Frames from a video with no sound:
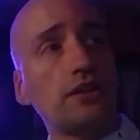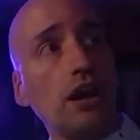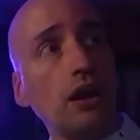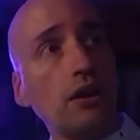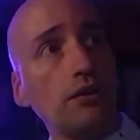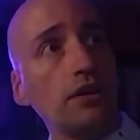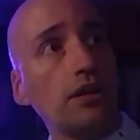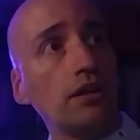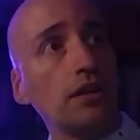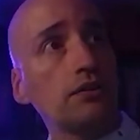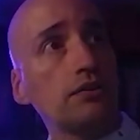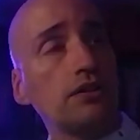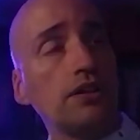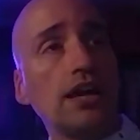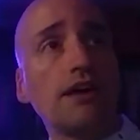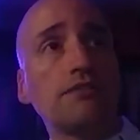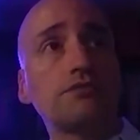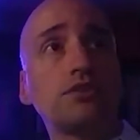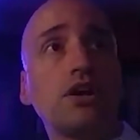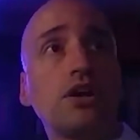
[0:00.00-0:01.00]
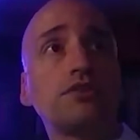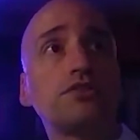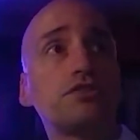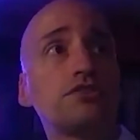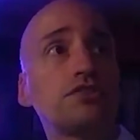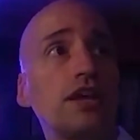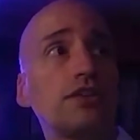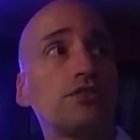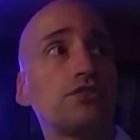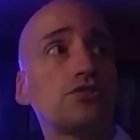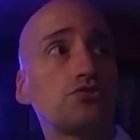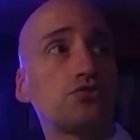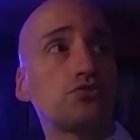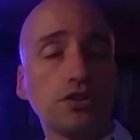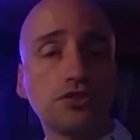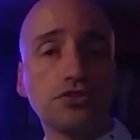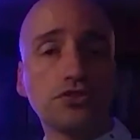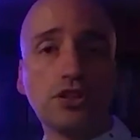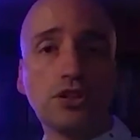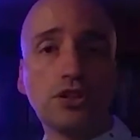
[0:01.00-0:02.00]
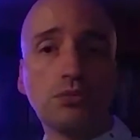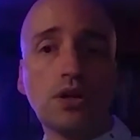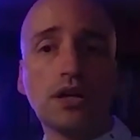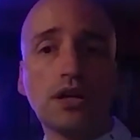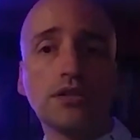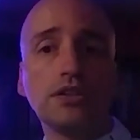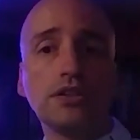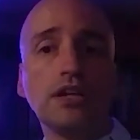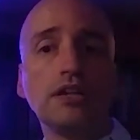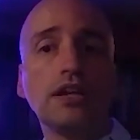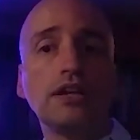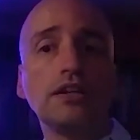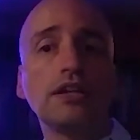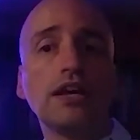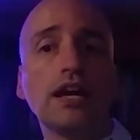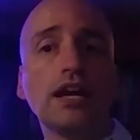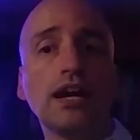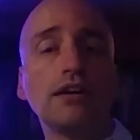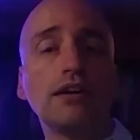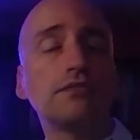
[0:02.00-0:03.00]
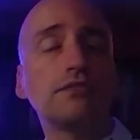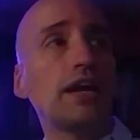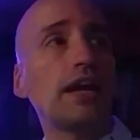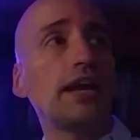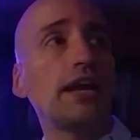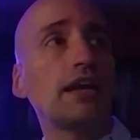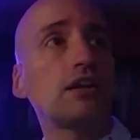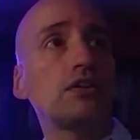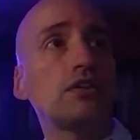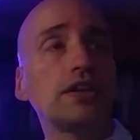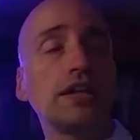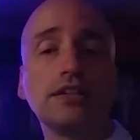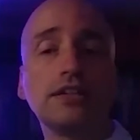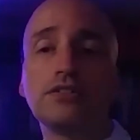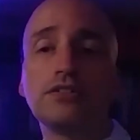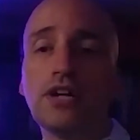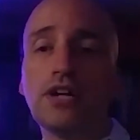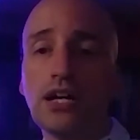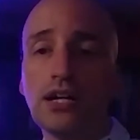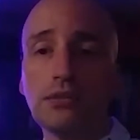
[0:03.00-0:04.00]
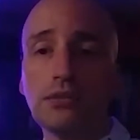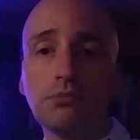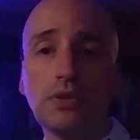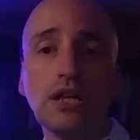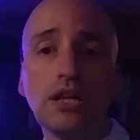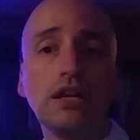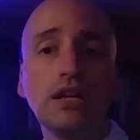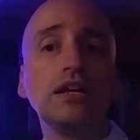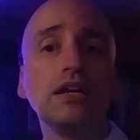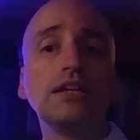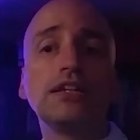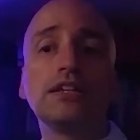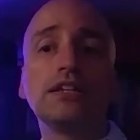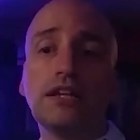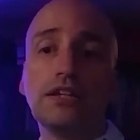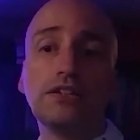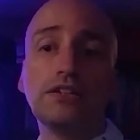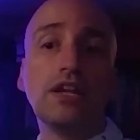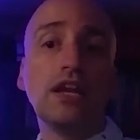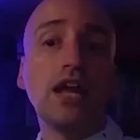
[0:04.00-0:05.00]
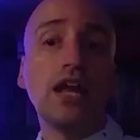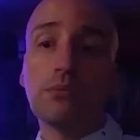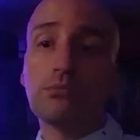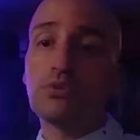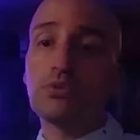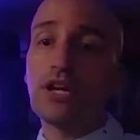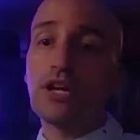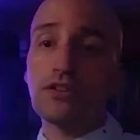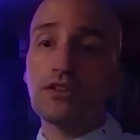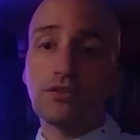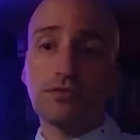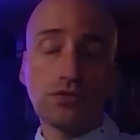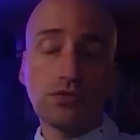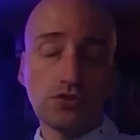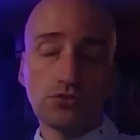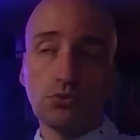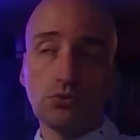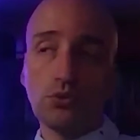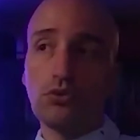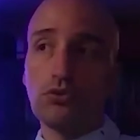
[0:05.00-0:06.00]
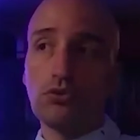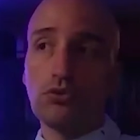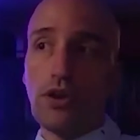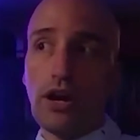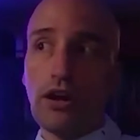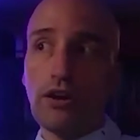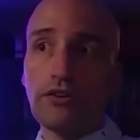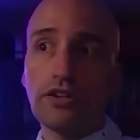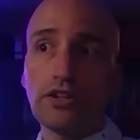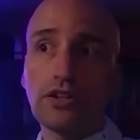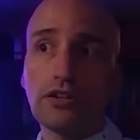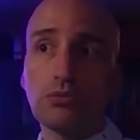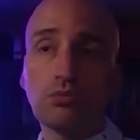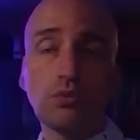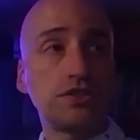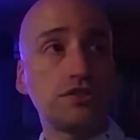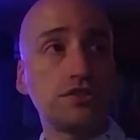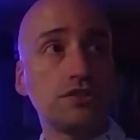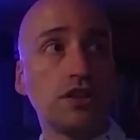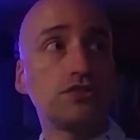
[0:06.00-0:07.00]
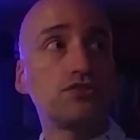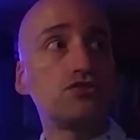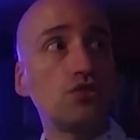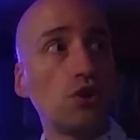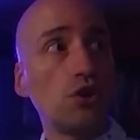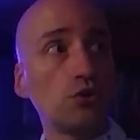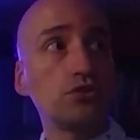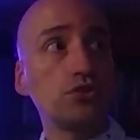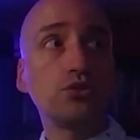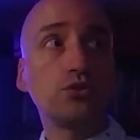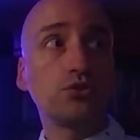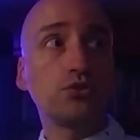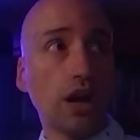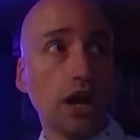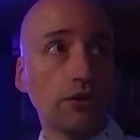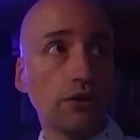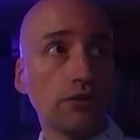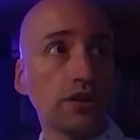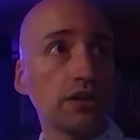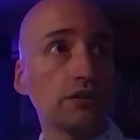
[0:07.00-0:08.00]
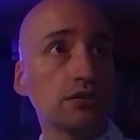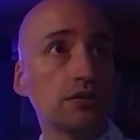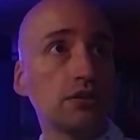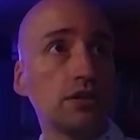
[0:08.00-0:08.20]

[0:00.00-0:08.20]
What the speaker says: ARIA. You have to understand the structure you want. You need to have a clean DOM. You need to not break the first rule of ARIA, which says don't use ARIA.